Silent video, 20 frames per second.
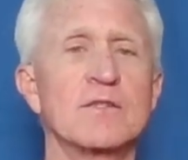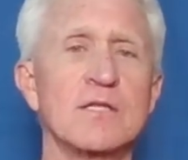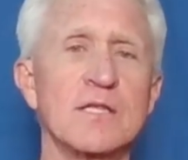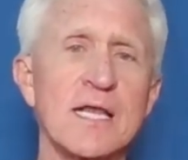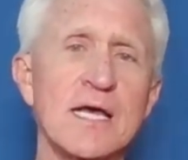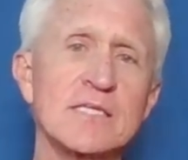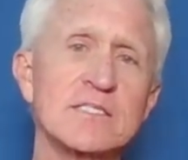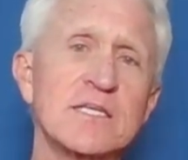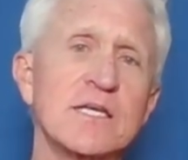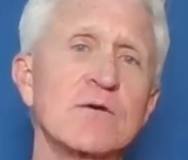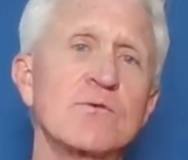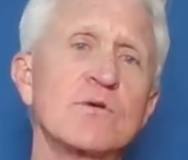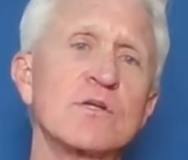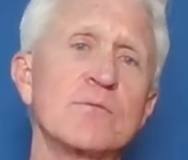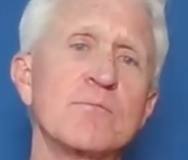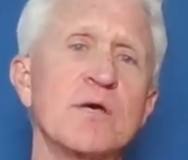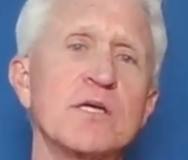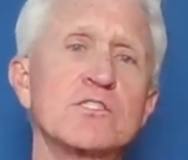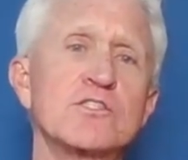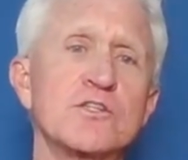The last thing I
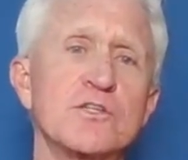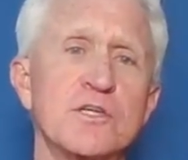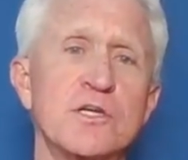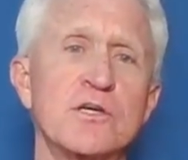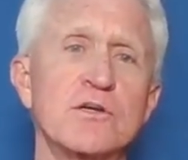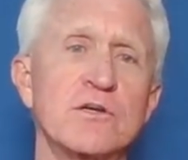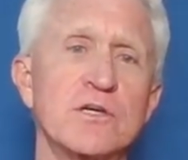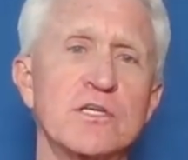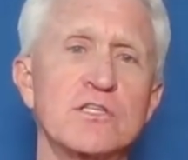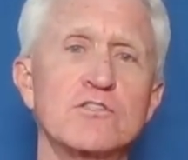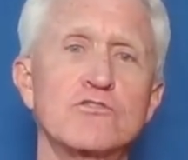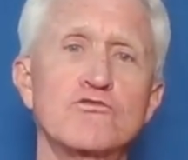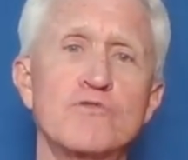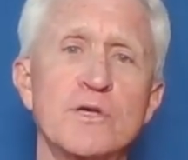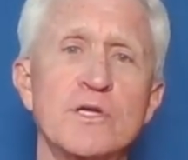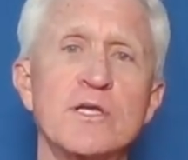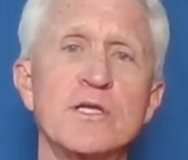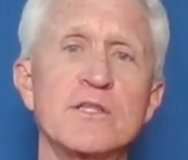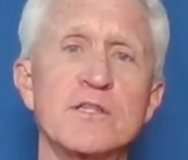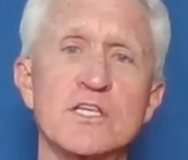want to mention here in
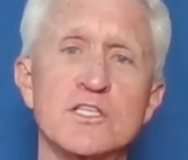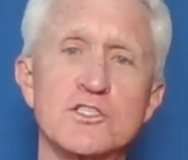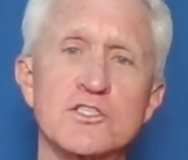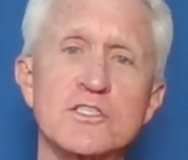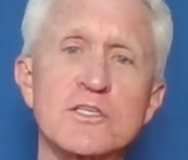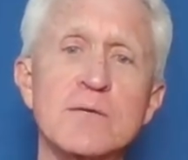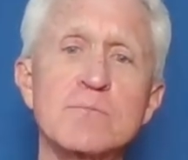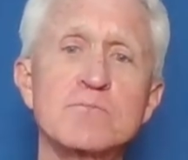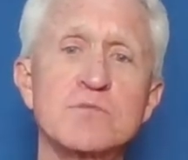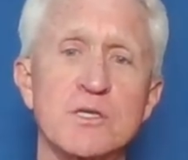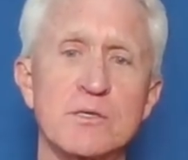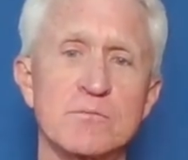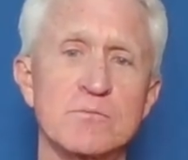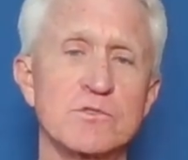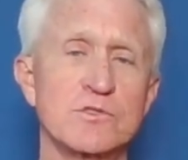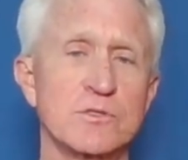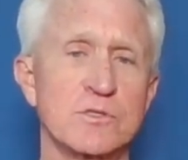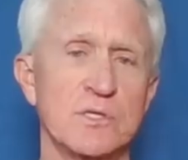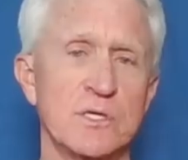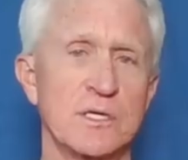treating the
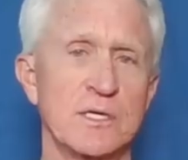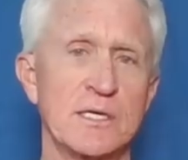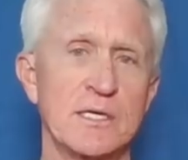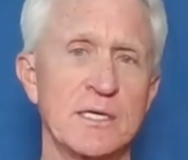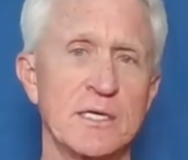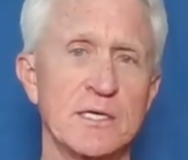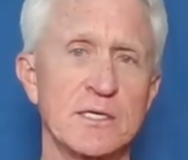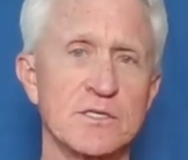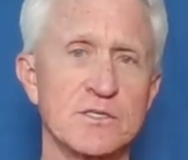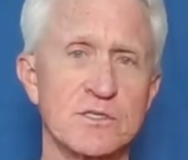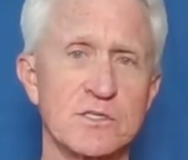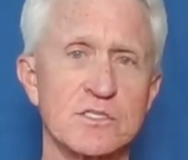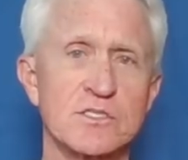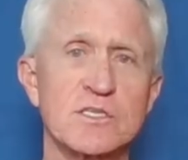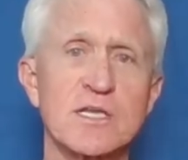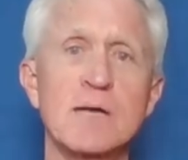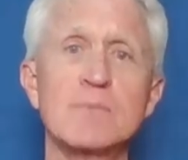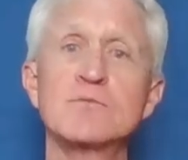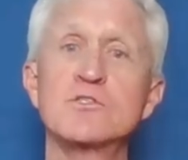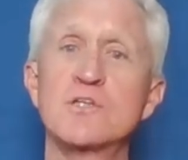symptoms is
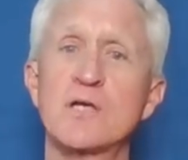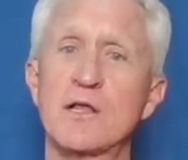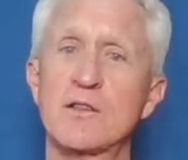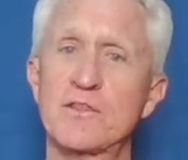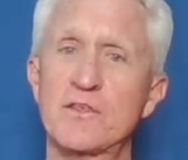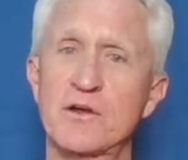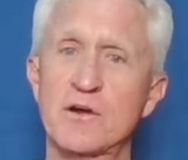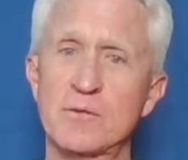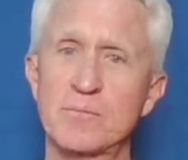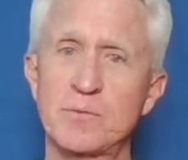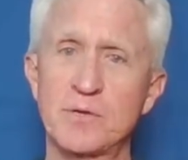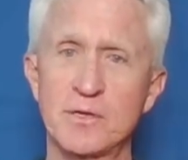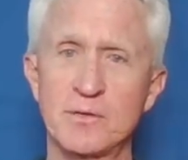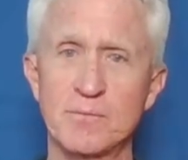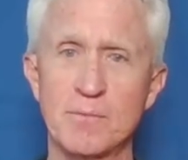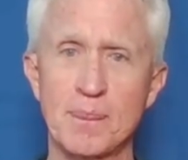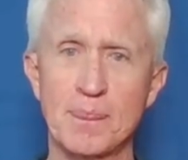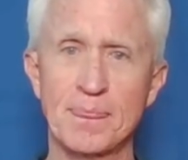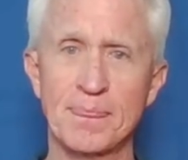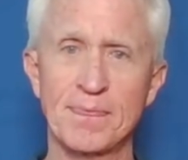stem cell
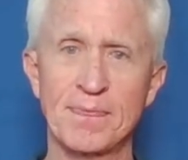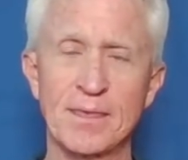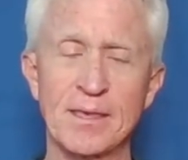therapy.